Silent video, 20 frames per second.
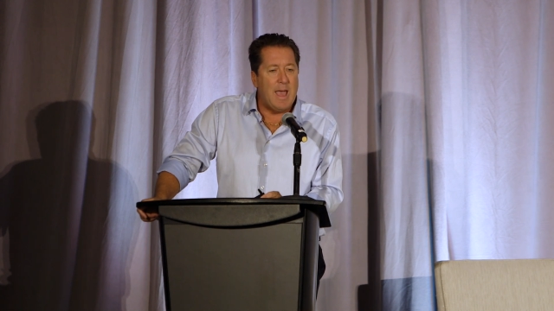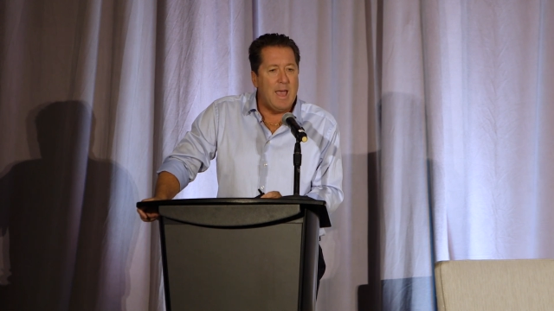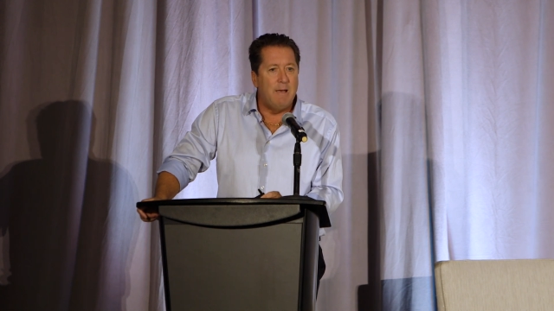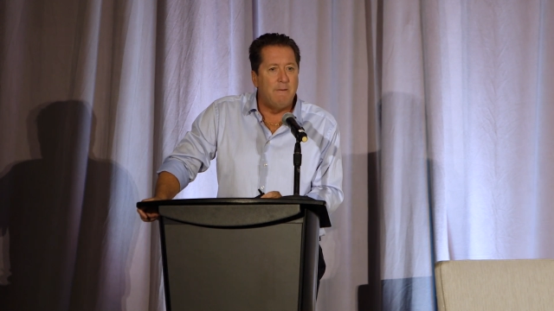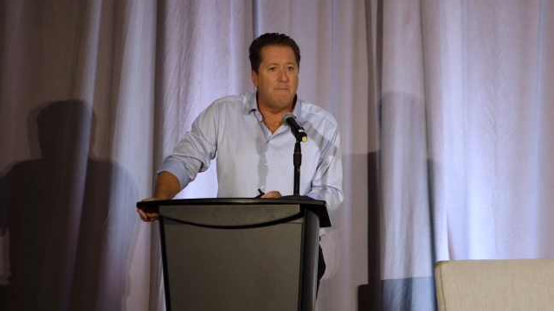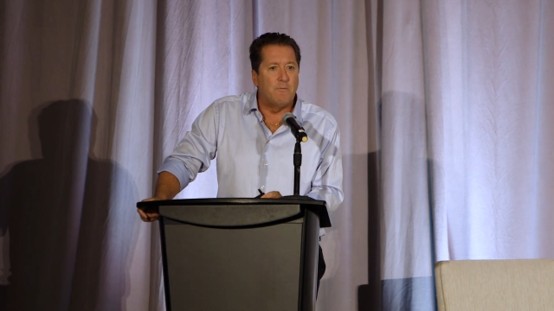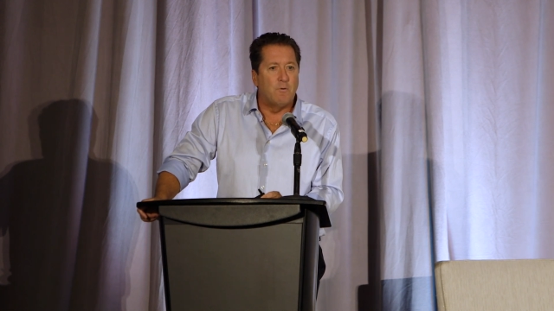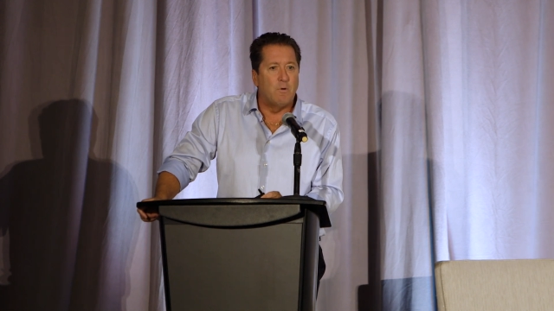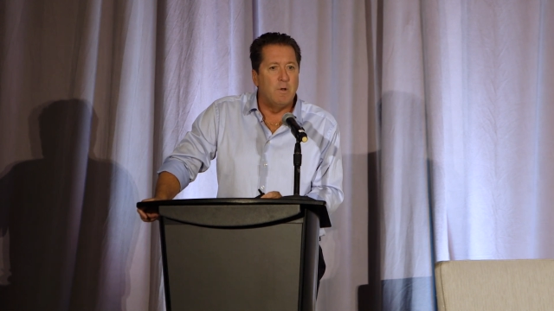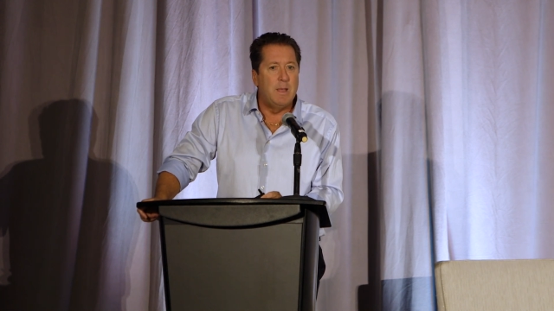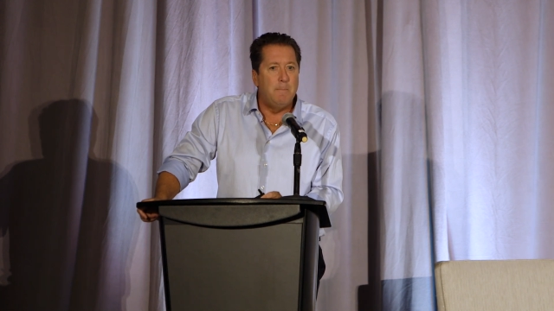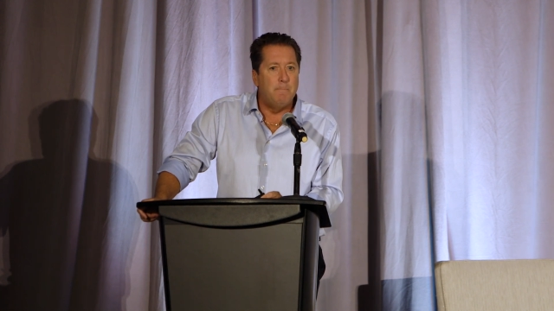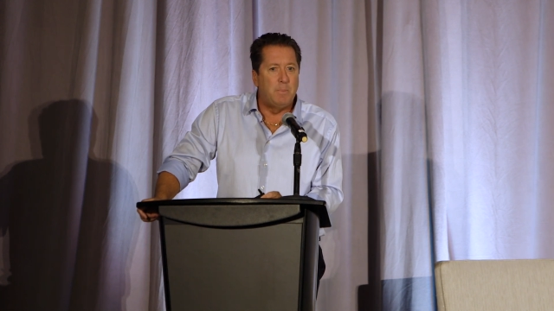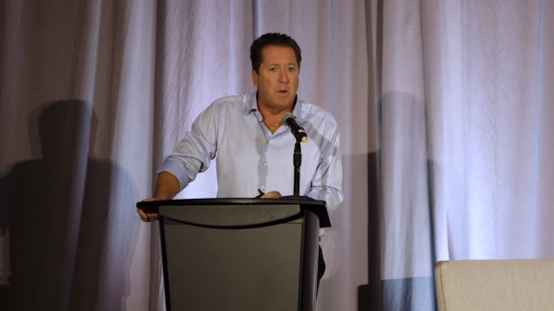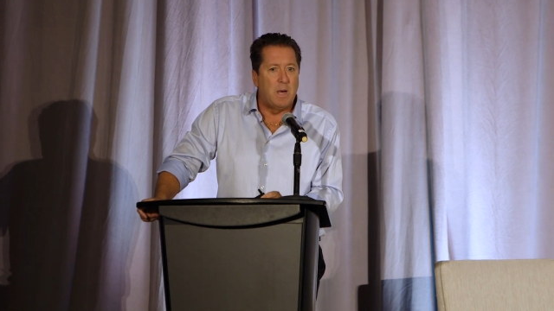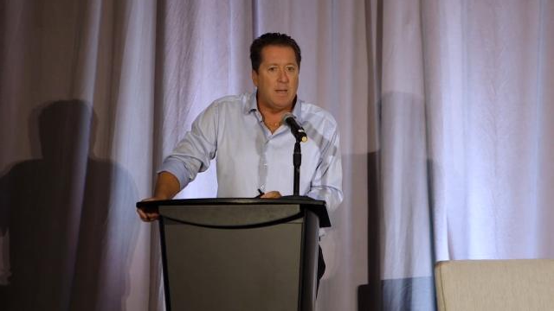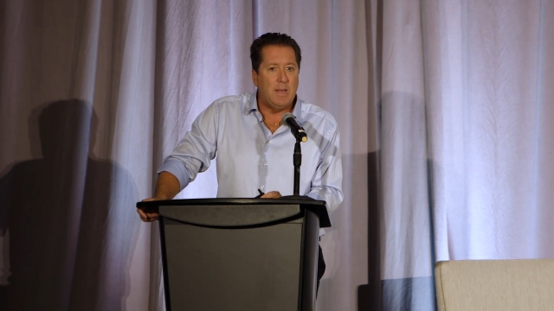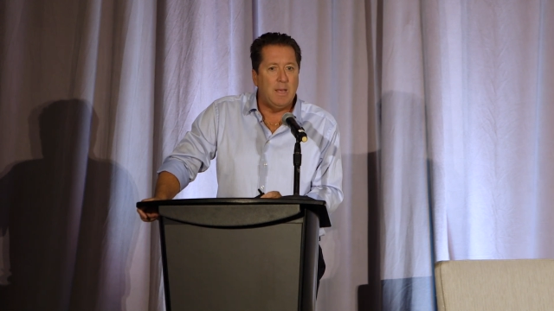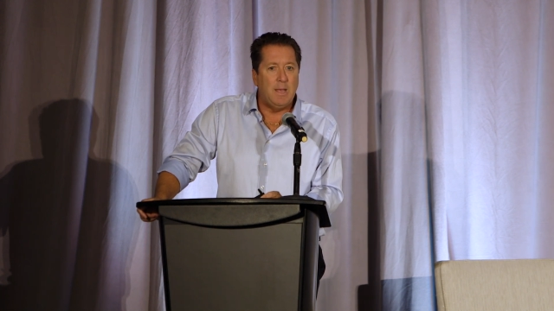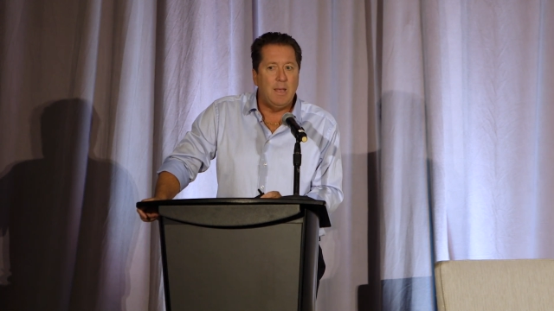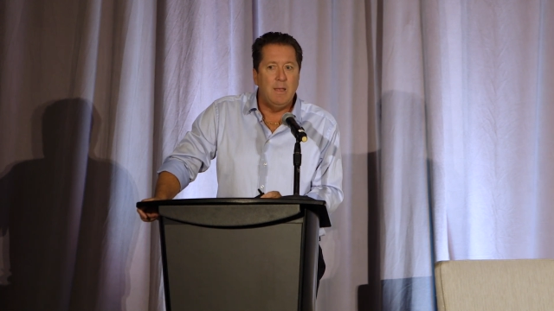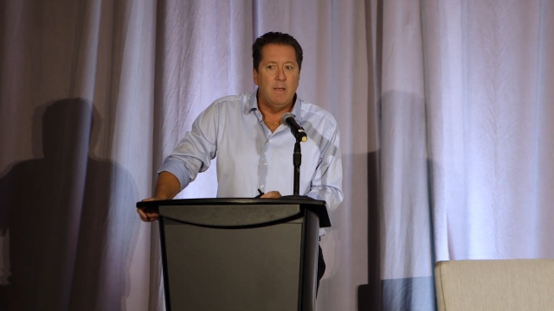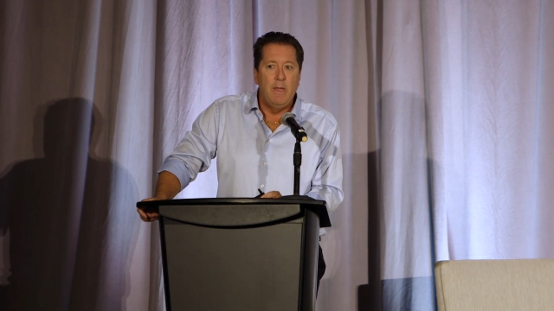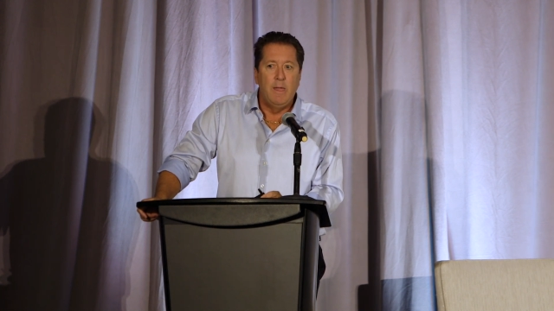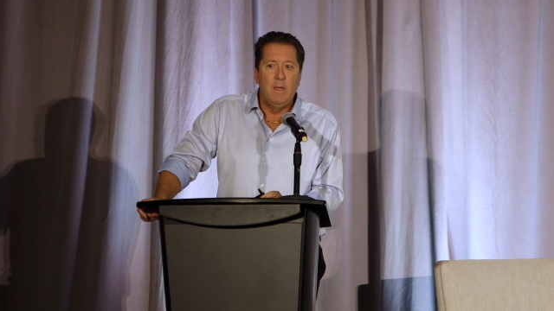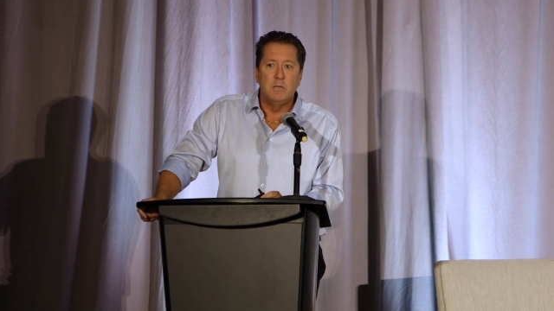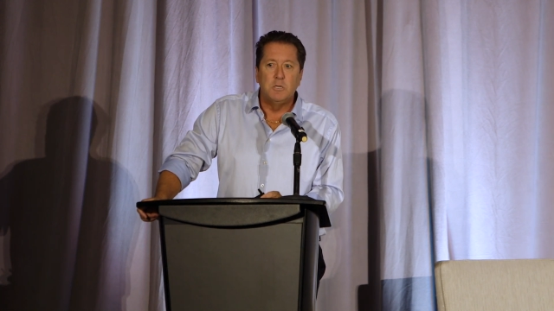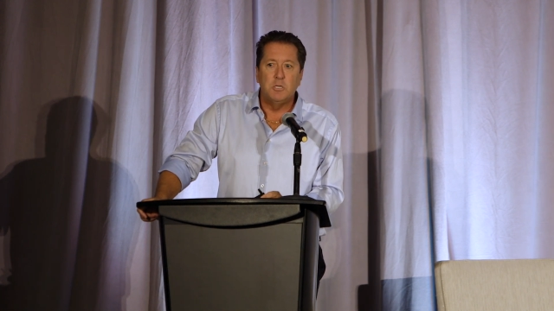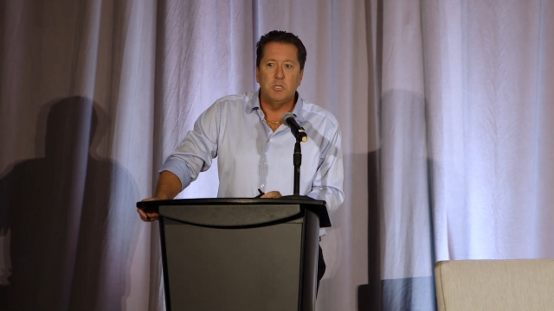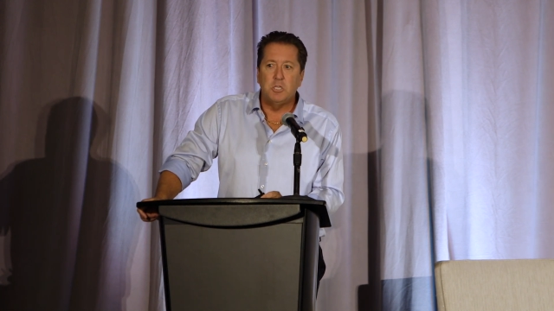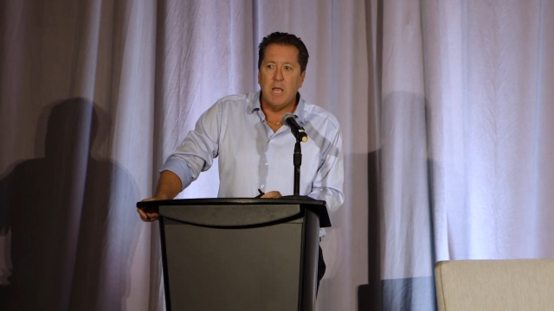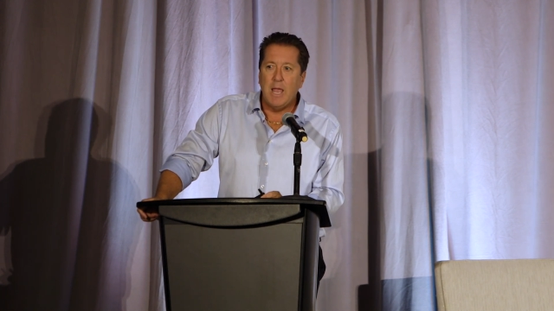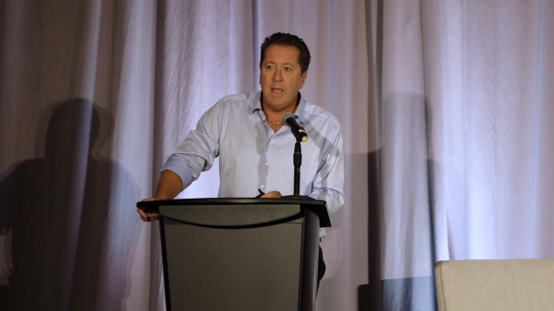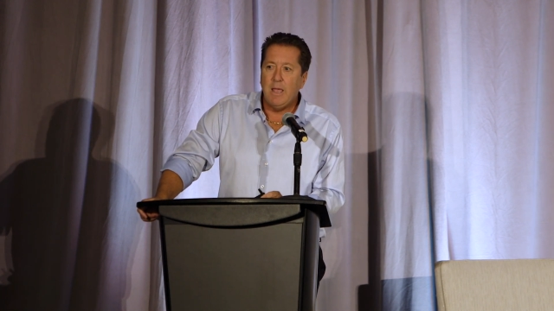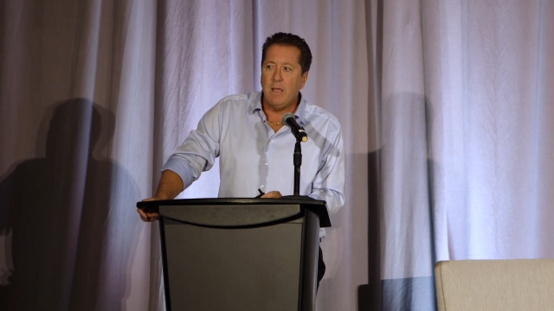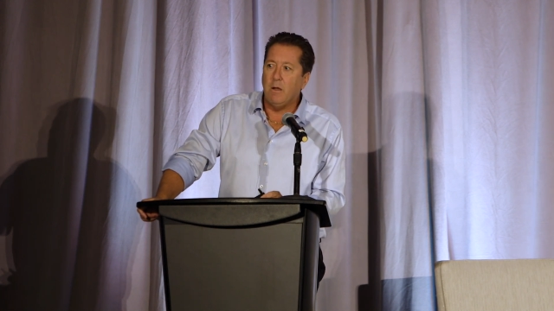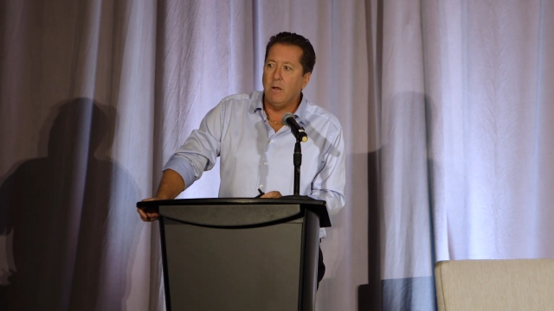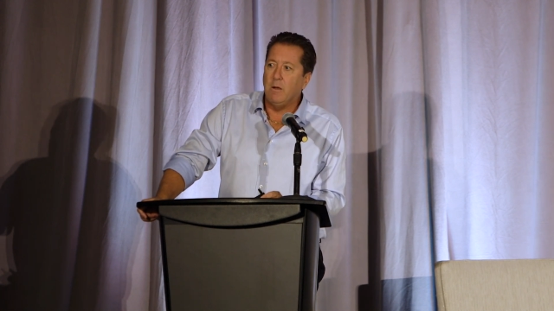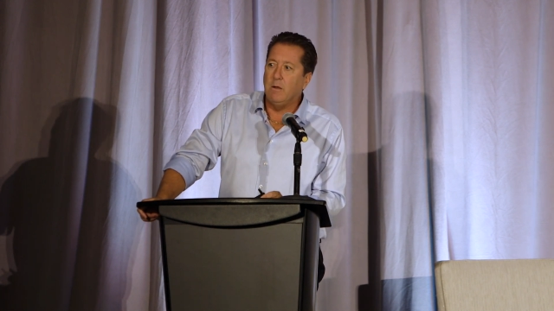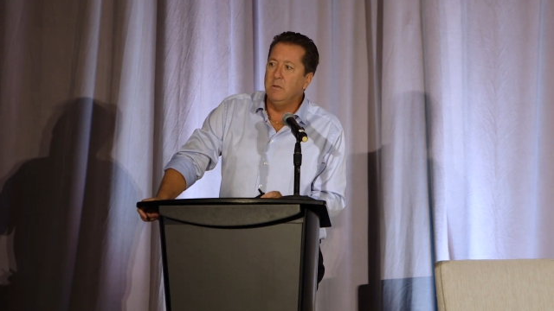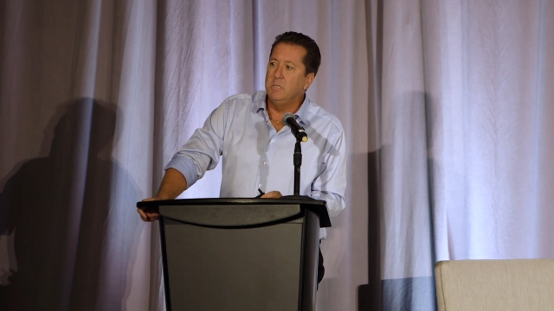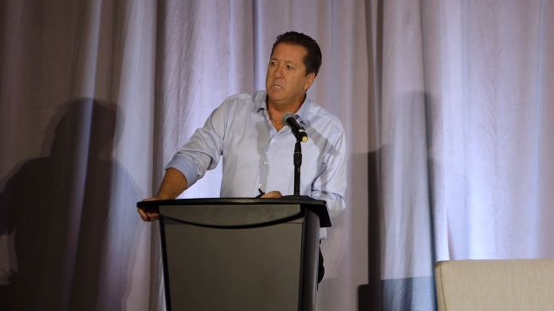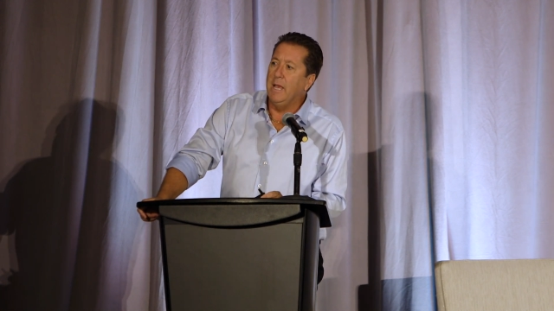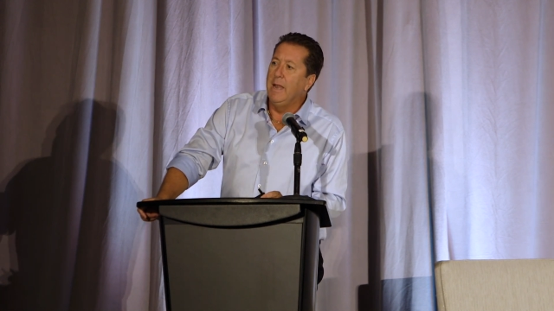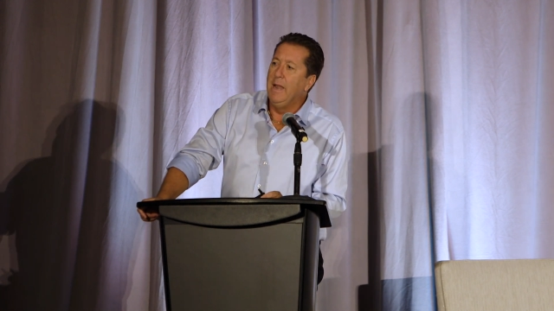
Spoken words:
everybody shares.